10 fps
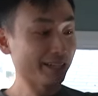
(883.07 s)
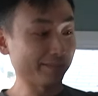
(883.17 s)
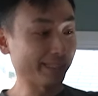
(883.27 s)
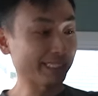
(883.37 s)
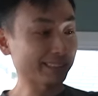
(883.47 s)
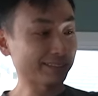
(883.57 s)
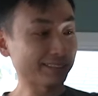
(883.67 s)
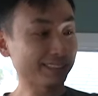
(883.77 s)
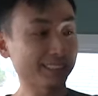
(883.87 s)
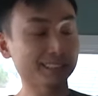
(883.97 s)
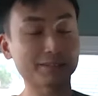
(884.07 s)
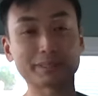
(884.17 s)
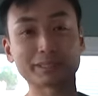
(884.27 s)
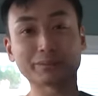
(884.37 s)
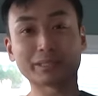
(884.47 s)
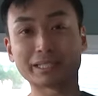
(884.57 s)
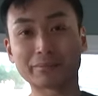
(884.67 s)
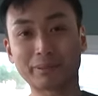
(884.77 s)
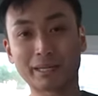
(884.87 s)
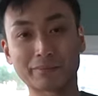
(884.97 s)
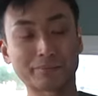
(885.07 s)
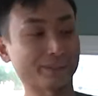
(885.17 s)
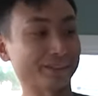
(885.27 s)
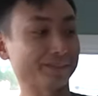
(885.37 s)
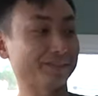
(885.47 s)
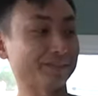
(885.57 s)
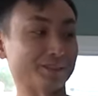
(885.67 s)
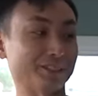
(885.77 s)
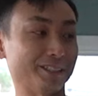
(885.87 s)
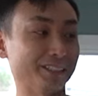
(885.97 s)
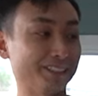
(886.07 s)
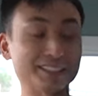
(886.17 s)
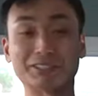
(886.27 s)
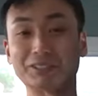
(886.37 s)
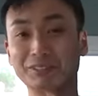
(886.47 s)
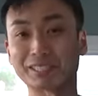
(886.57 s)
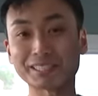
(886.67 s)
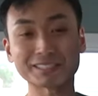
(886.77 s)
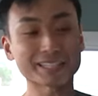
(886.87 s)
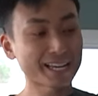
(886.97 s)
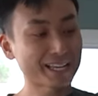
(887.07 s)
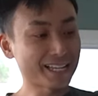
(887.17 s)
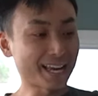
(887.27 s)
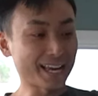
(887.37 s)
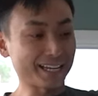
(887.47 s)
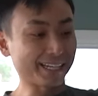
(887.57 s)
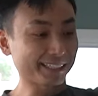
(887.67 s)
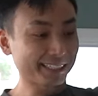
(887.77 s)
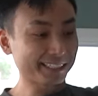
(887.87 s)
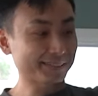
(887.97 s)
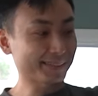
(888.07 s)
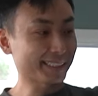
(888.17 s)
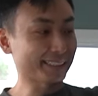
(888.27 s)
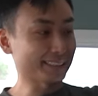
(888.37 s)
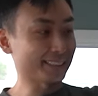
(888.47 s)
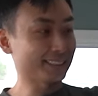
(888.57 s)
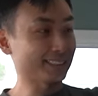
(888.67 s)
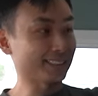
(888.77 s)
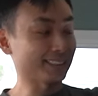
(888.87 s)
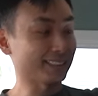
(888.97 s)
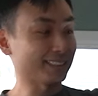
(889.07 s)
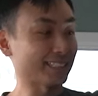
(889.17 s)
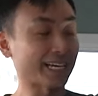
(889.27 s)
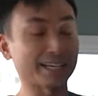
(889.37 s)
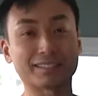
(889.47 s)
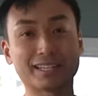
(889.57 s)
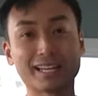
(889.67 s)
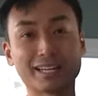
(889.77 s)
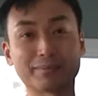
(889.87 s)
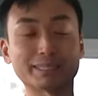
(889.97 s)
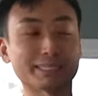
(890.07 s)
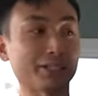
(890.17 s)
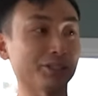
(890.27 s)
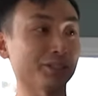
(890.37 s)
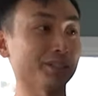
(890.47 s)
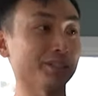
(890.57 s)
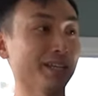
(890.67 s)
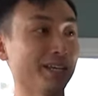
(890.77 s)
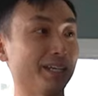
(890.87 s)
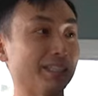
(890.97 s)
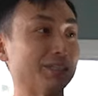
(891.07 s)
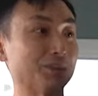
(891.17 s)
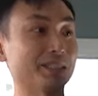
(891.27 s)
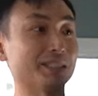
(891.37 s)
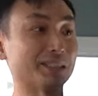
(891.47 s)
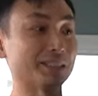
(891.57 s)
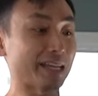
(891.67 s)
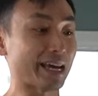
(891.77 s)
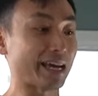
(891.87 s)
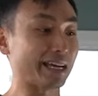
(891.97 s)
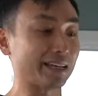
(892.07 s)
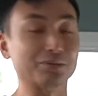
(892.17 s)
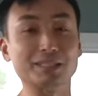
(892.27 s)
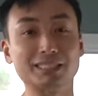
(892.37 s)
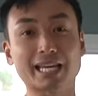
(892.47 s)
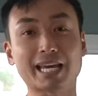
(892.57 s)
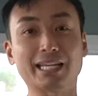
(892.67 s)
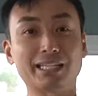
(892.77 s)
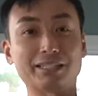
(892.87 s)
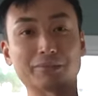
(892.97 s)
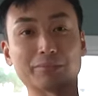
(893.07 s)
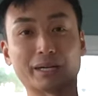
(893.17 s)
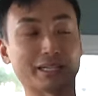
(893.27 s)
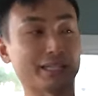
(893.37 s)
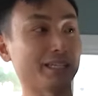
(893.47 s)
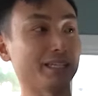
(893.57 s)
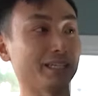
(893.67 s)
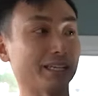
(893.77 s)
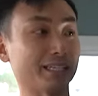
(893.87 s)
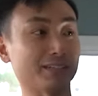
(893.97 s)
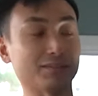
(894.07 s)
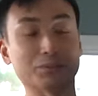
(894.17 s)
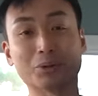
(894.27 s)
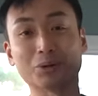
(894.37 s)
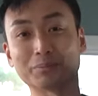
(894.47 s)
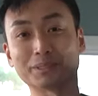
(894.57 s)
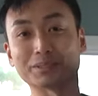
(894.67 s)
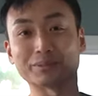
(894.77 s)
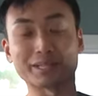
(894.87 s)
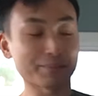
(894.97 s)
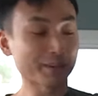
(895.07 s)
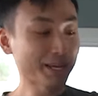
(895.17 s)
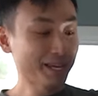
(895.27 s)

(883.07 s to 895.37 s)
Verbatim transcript: My external skin temperature went up by 0.4 degrees, and I think it's because this down material is really good at retaining your body heat and even warming you up.